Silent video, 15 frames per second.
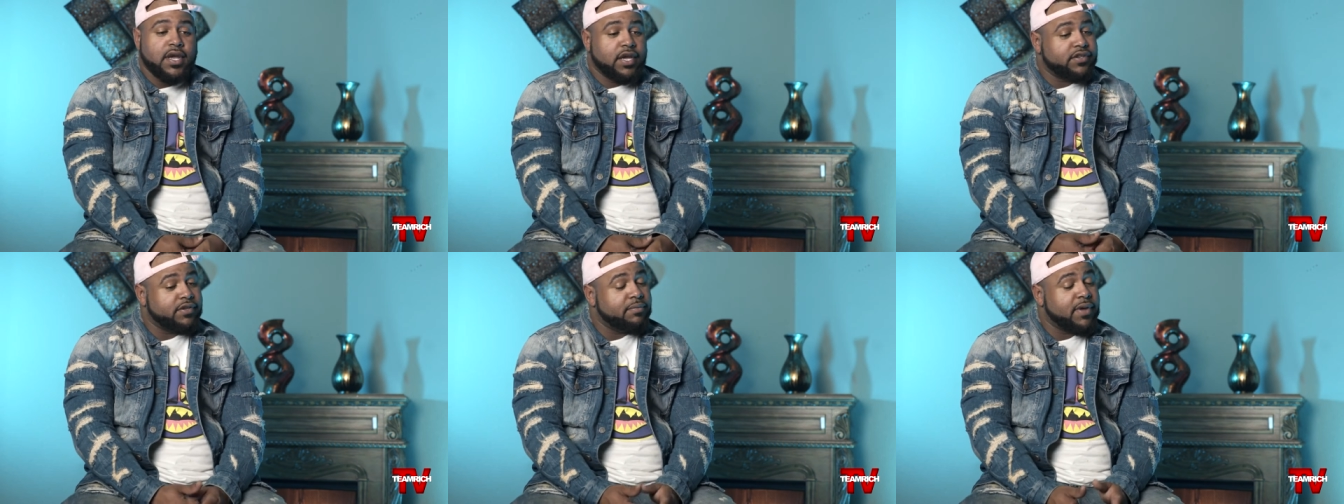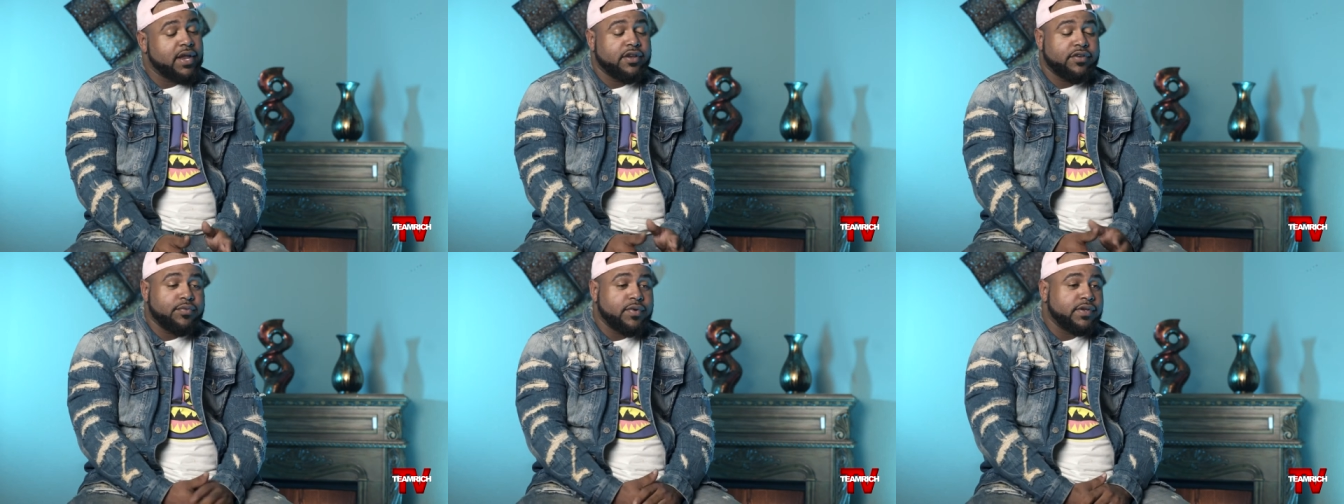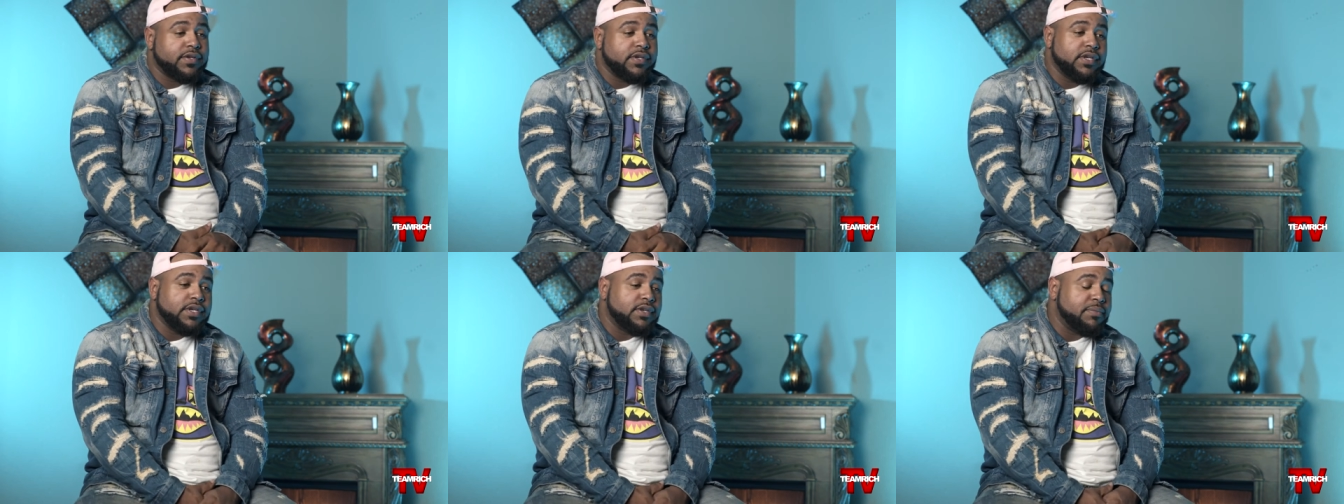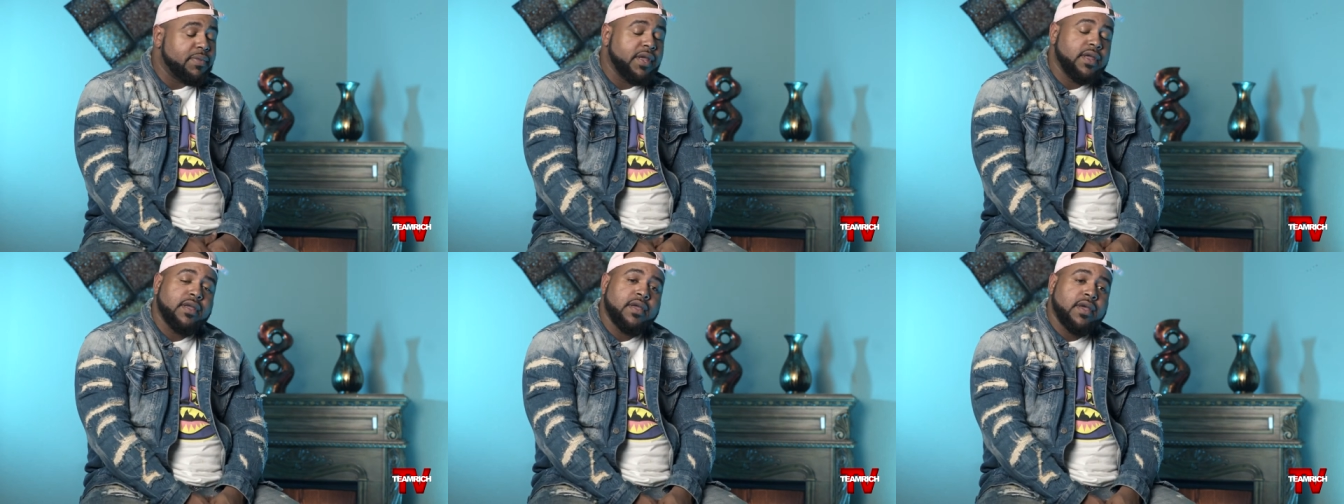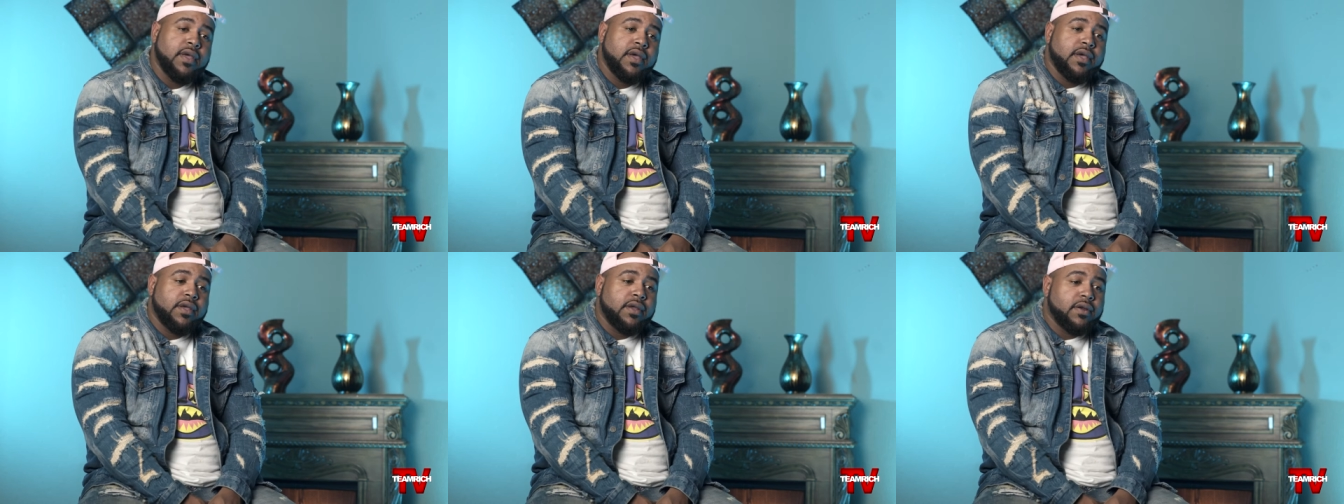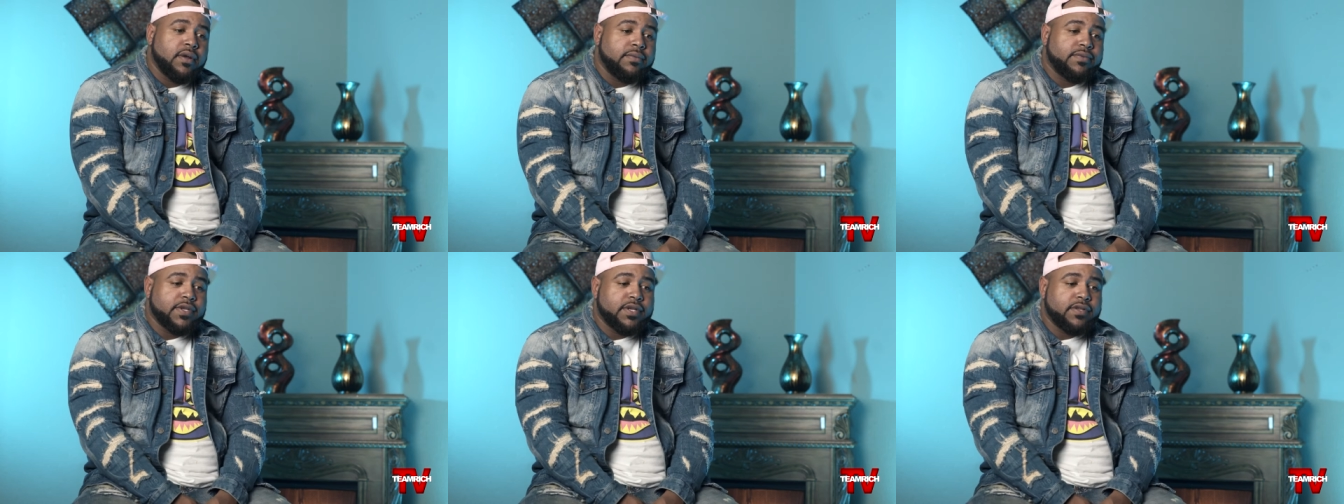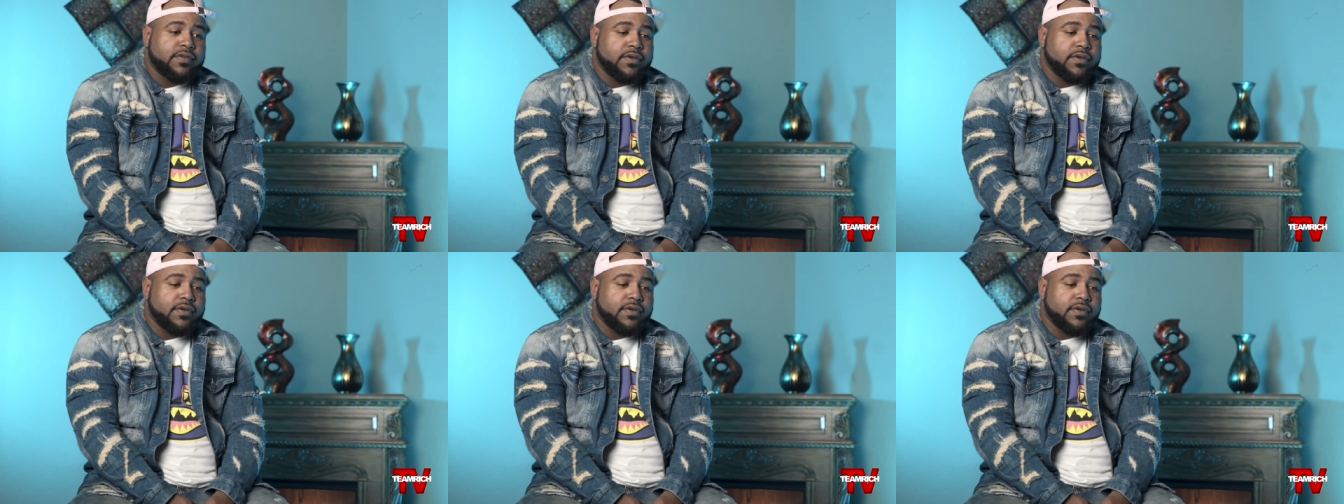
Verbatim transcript: and she made it to where she needs to be, you know what I'm saying?